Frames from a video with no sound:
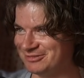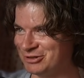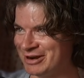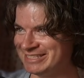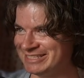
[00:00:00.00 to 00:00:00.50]

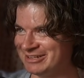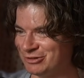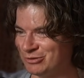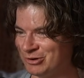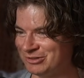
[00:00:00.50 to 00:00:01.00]
crazy and
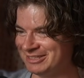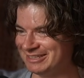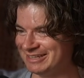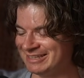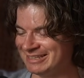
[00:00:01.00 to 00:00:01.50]

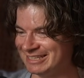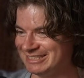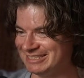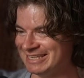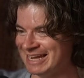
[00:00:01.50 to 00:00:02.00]
otherworldly, and then like
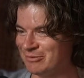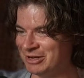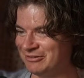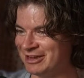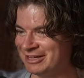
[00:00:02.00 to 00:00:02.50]
just seeing how
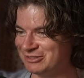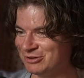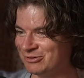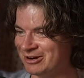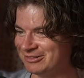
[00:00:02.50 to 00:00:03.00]
many fans
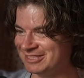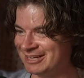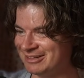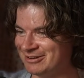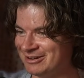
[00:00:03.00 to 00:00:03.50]
there were on the
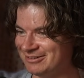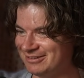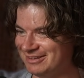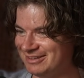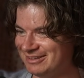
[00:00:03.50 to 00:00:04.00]
side of the road
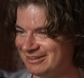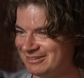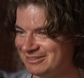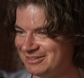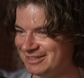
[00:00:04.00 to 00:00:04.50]

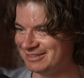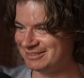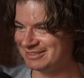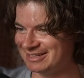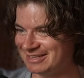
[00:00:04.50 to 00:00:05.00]
on those
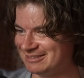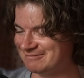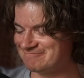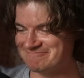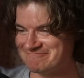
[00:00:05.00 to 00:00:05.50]
videos, like
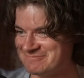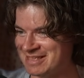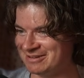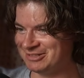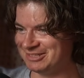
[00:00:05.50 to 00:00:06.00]

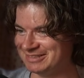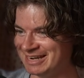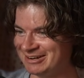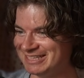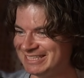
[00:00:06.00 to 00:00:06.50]
that really
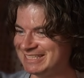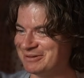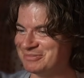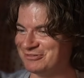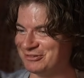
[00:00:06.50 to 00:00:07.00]
I don't know, that did
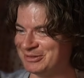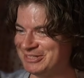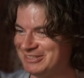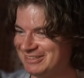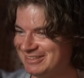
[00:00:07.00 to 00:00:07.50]
something for me.